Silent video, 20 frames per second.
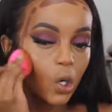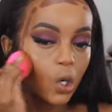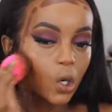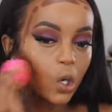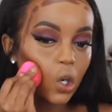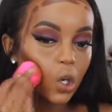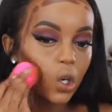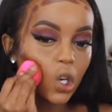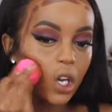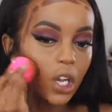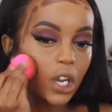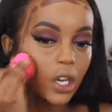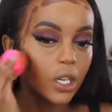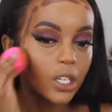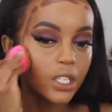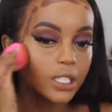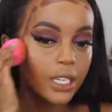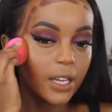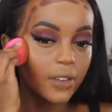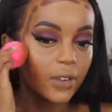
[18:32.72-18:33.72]
Oh, I
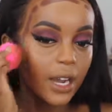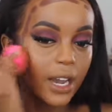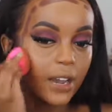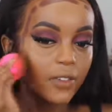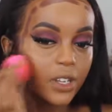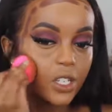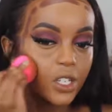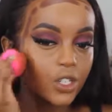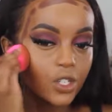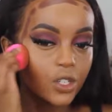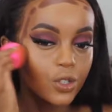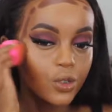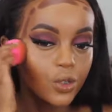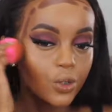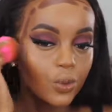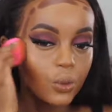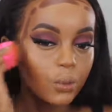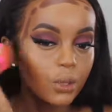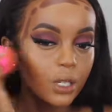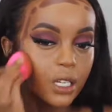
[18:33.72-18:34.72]
never have
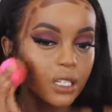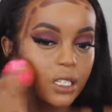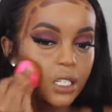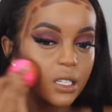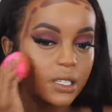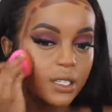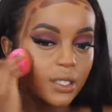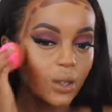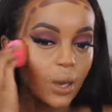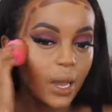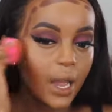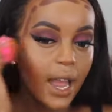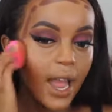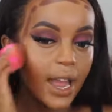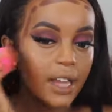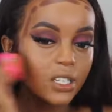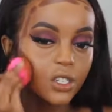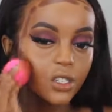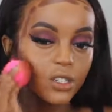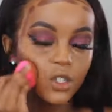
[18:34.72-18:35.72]
issues with blending, so I
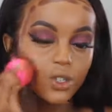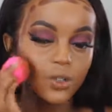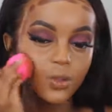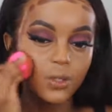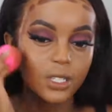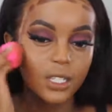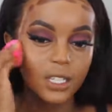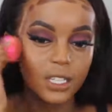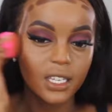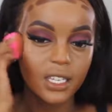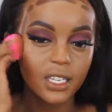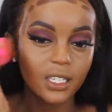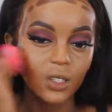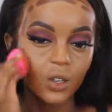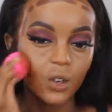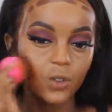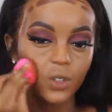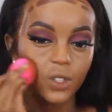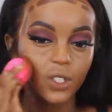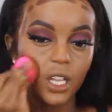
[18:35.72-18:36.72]
had to choose this
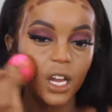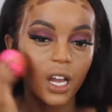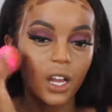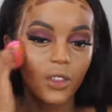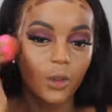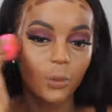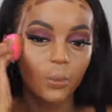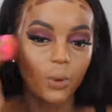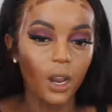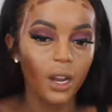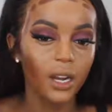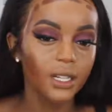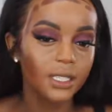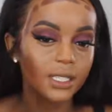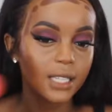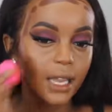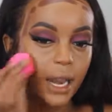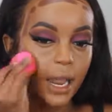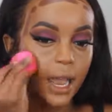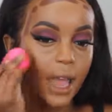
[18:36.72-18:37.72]
over the other products
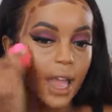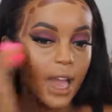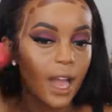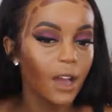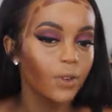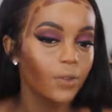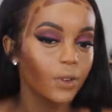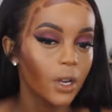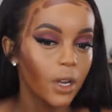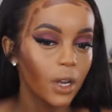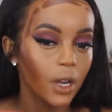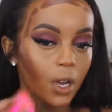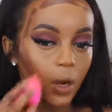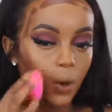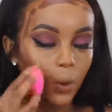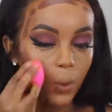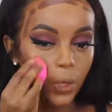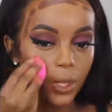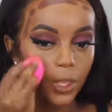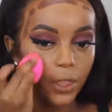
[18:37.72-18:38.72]
that I have
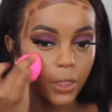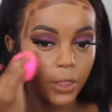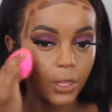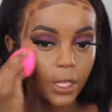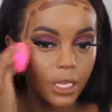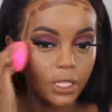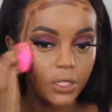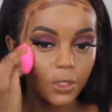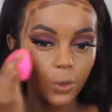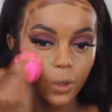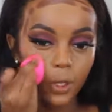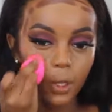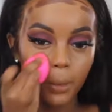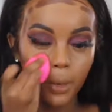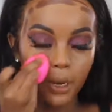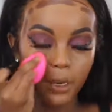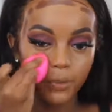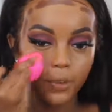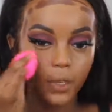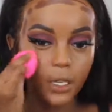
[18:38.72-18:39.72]
with contouring
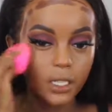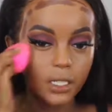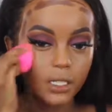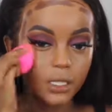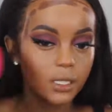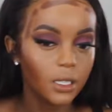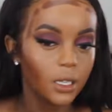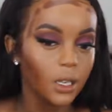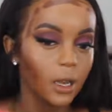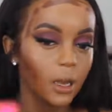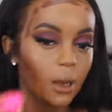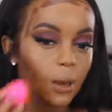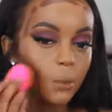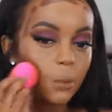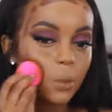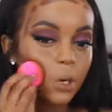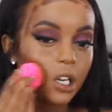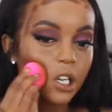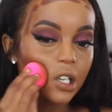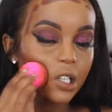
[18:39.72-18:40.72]
my face.
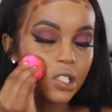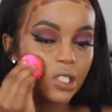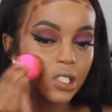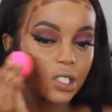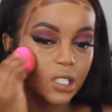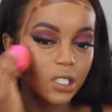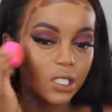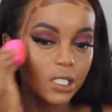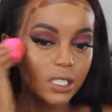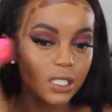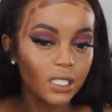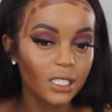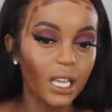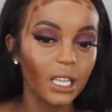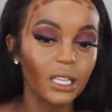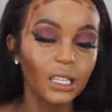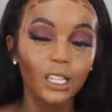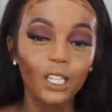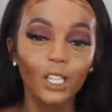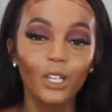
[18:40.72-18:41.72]
But
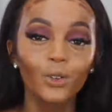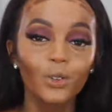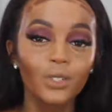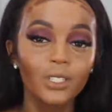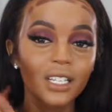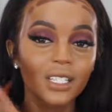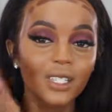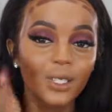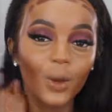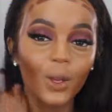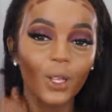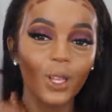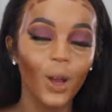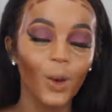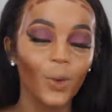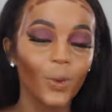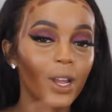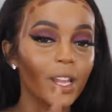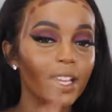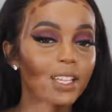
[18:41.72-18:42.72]
a little does go a
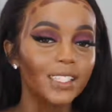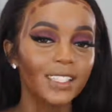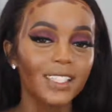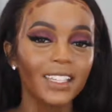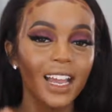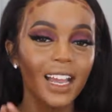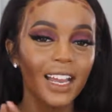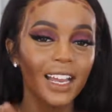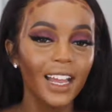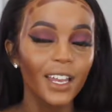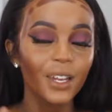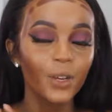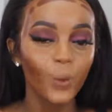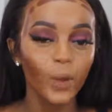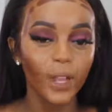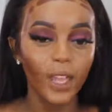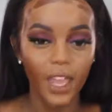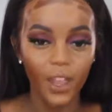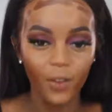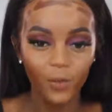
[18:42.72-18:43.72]
long way. See, I kind of
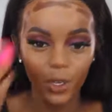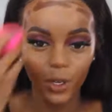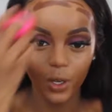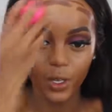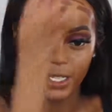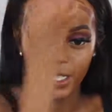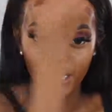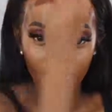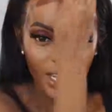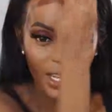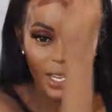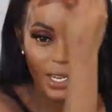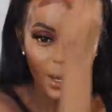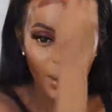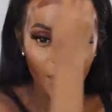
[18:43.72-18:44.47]
went heavy on it,